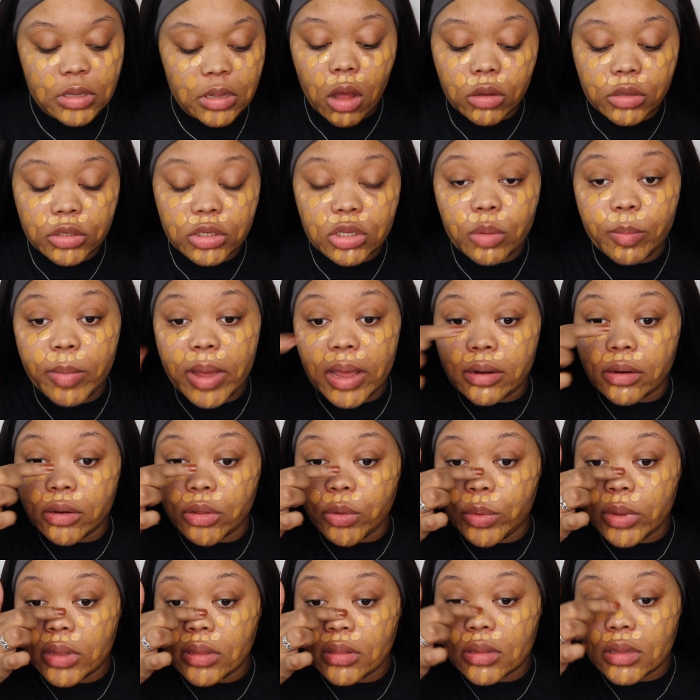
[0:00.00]
Also, by
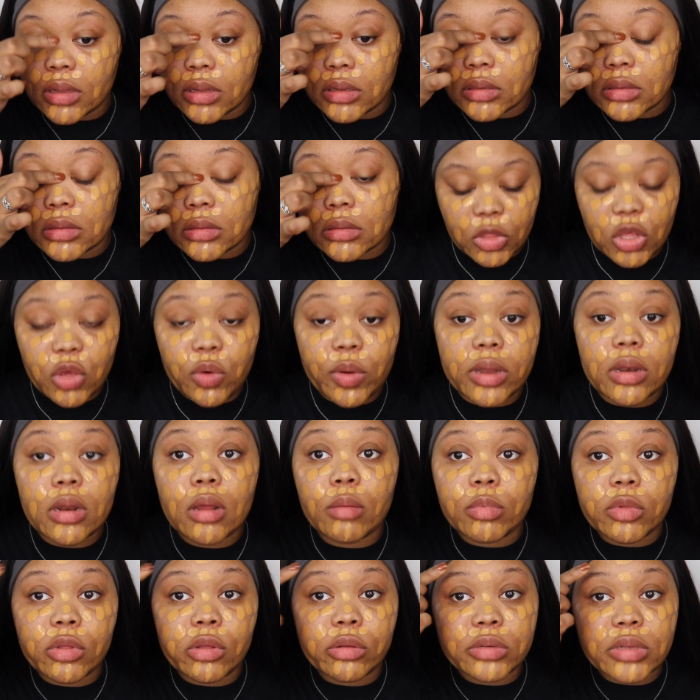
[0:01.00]
doing this, you end
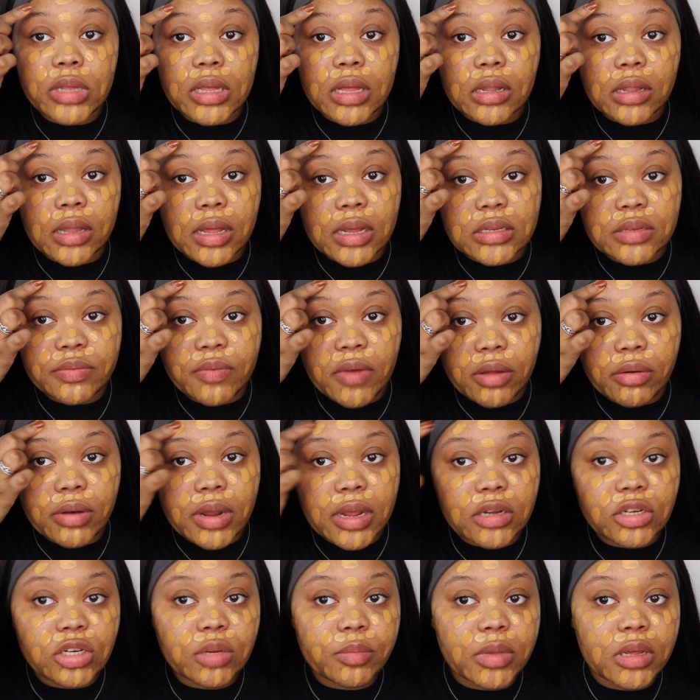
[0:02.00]
up using less
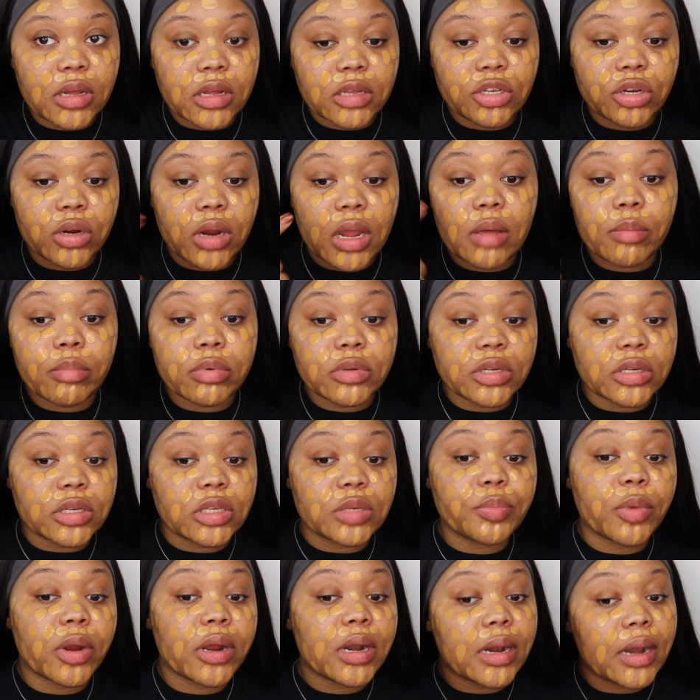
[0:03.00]
foundation because you're able to
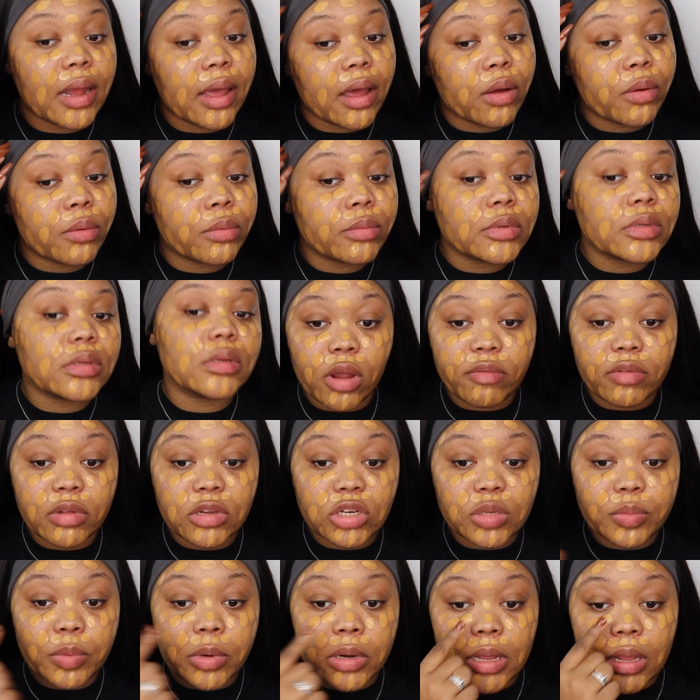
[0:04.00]
spread it out. If you
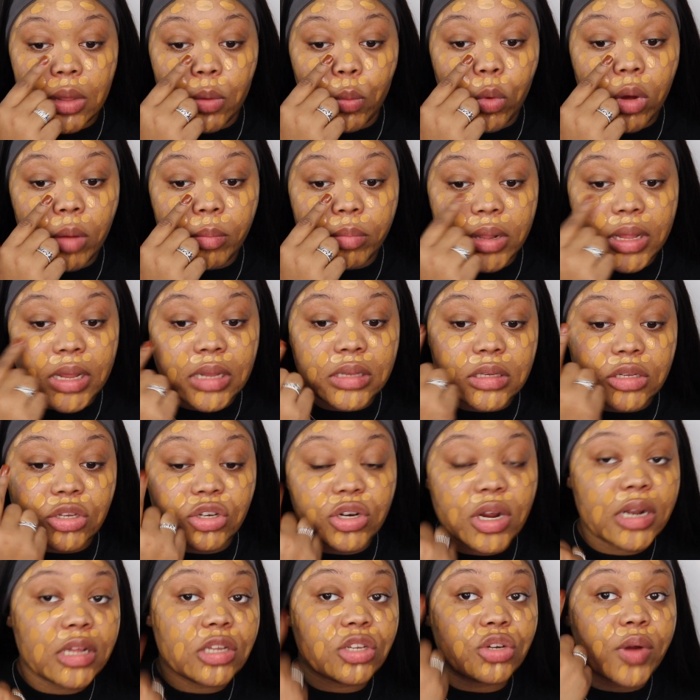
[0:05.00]
just put it in one place and
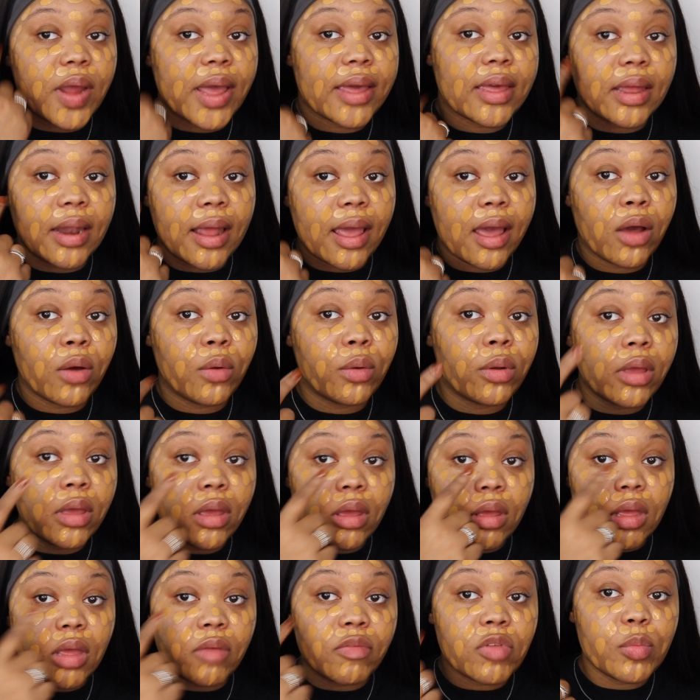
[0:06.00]
try to drag it out,
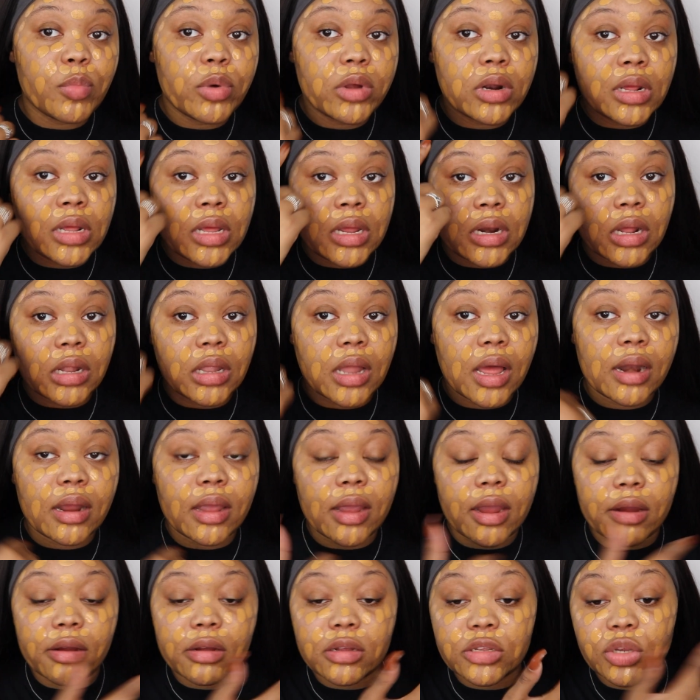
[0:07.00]
if you put it in a lot of
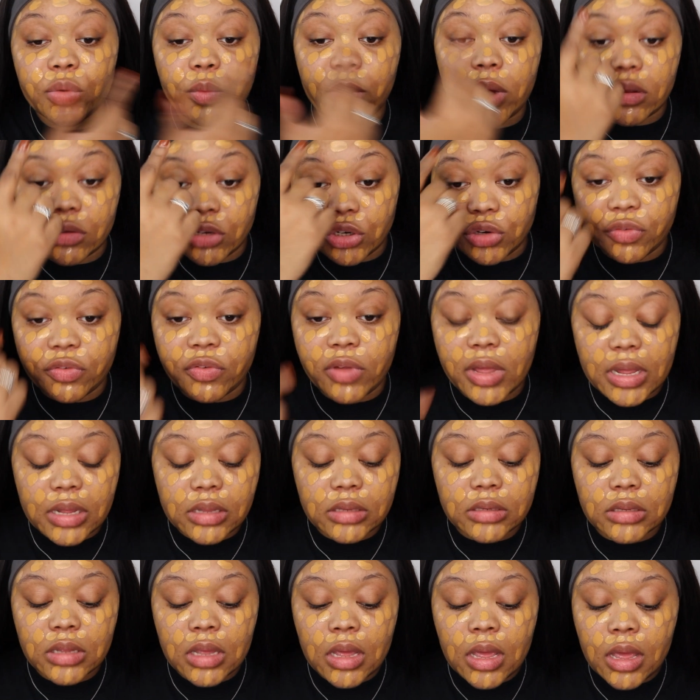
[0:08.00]
areas around your
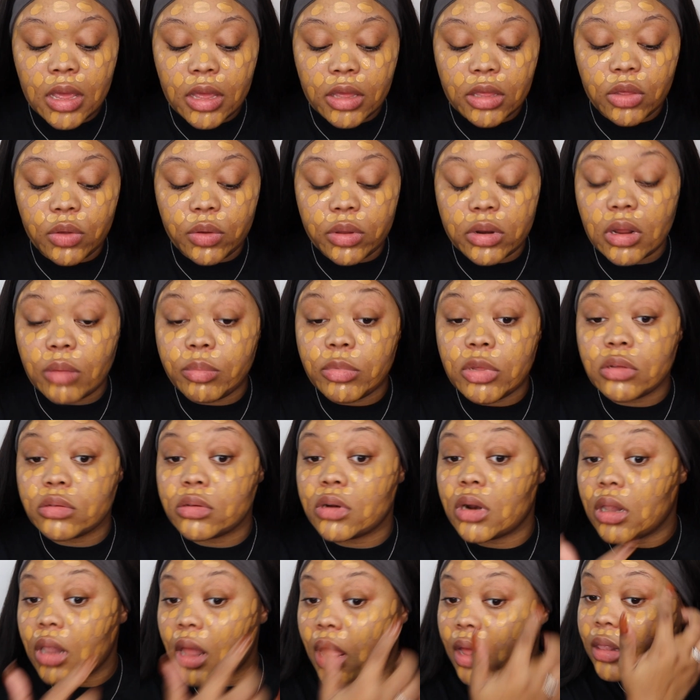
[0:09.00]
face, you end up using
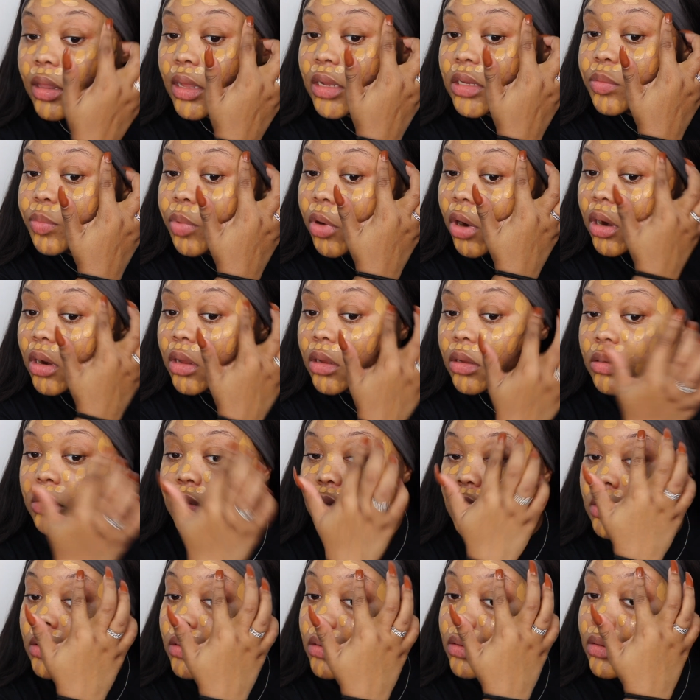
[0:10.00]
a lot less product.